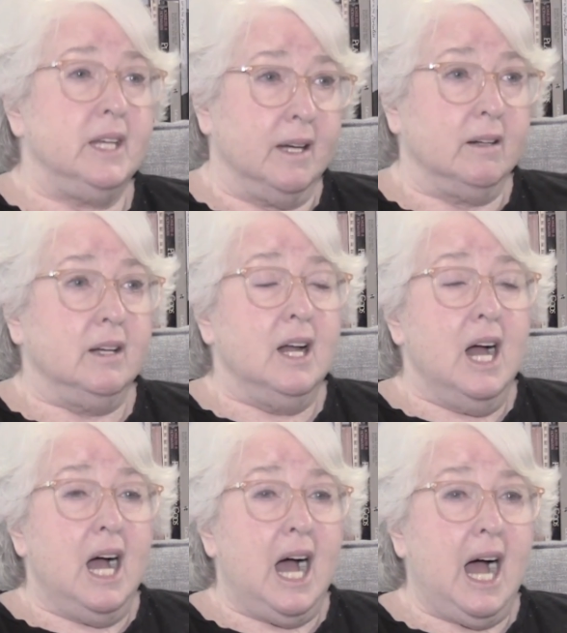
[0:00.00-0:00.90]
Yeah.
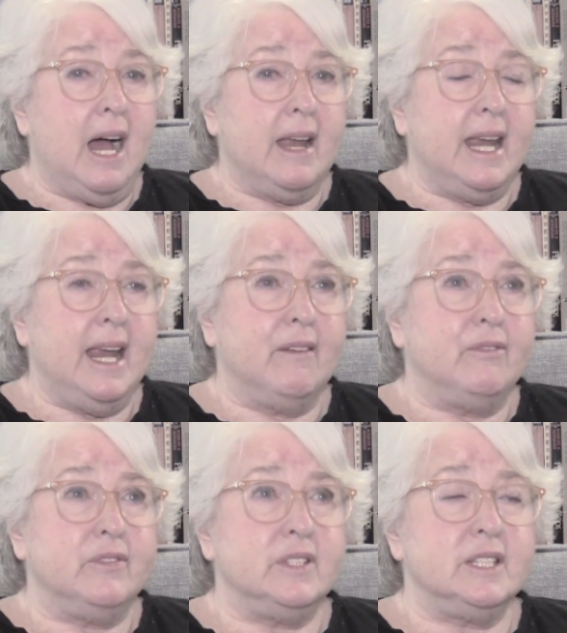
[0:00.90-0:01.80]
I
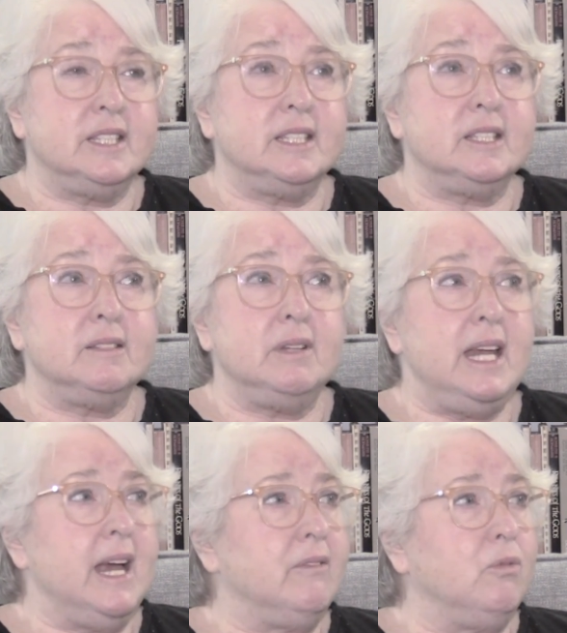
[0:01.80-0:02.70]

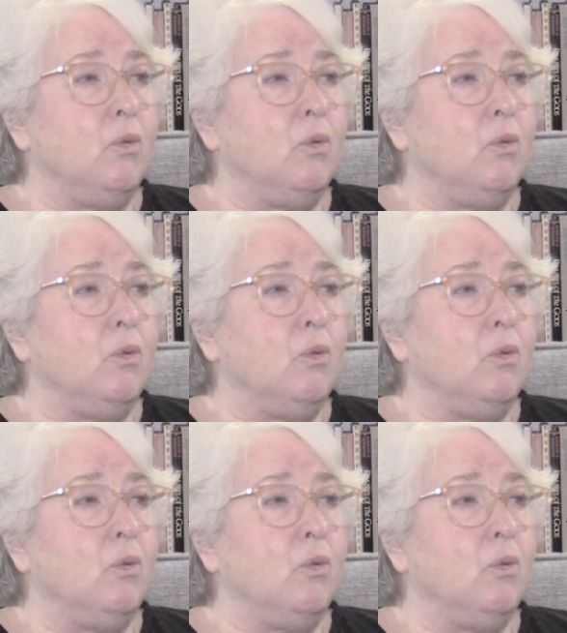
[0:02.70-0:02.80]
have